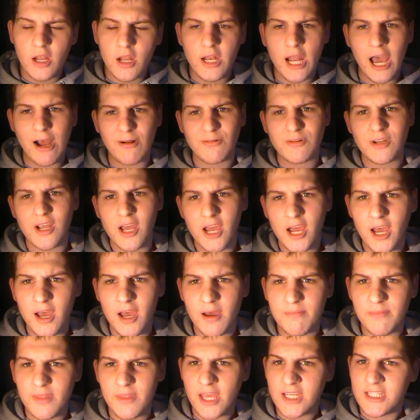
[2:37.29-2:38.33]
Now,
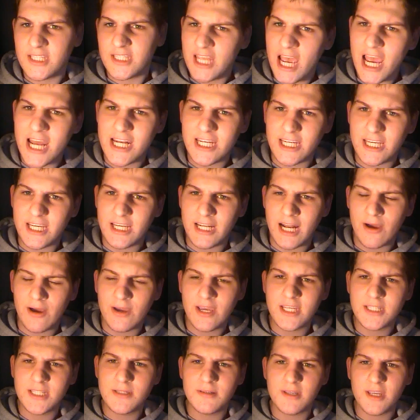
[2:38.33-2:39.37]
there's Teddy. Now,
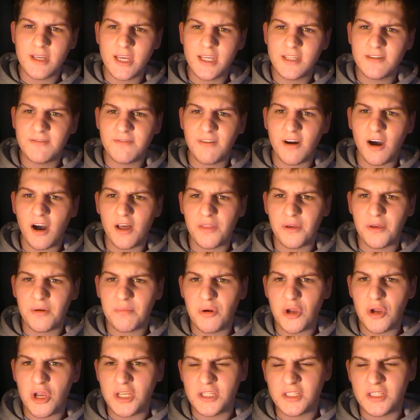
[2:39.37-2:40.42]
his father
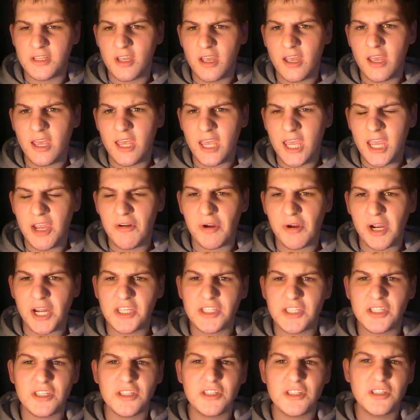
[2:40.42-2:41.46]
put his ear
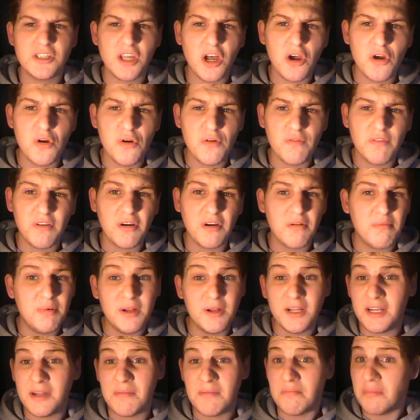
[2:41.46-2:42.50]
against the stove and
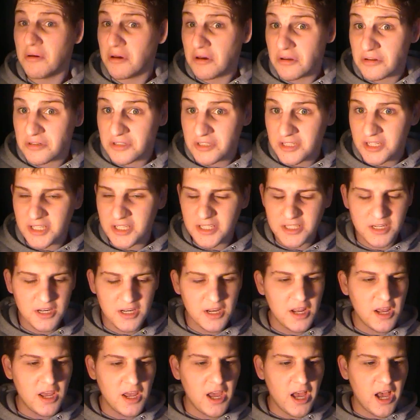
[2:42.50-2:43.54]
completely burnt it.
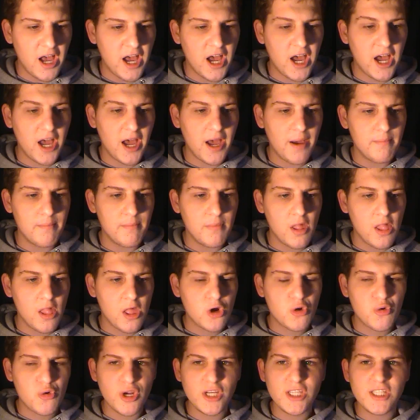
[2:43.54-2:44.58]

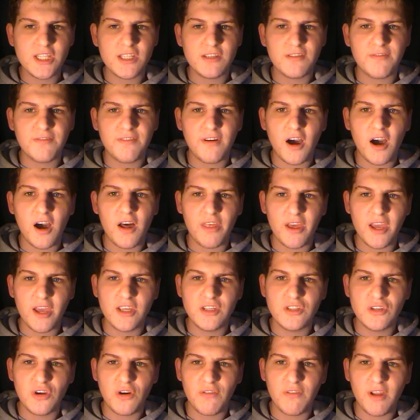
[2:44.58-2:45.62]
Chris's father
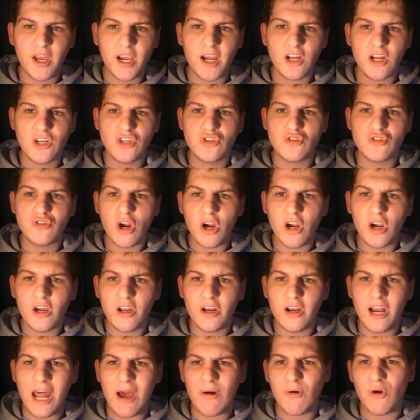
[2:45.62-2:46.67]
is sort of like a
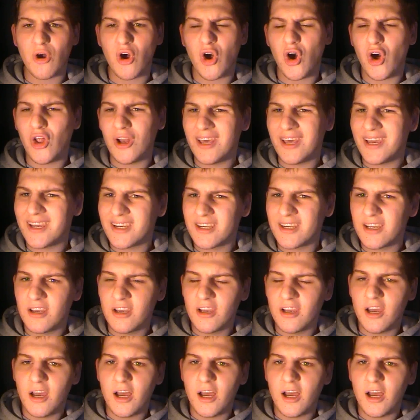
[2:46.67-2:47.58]
drunken alcoholic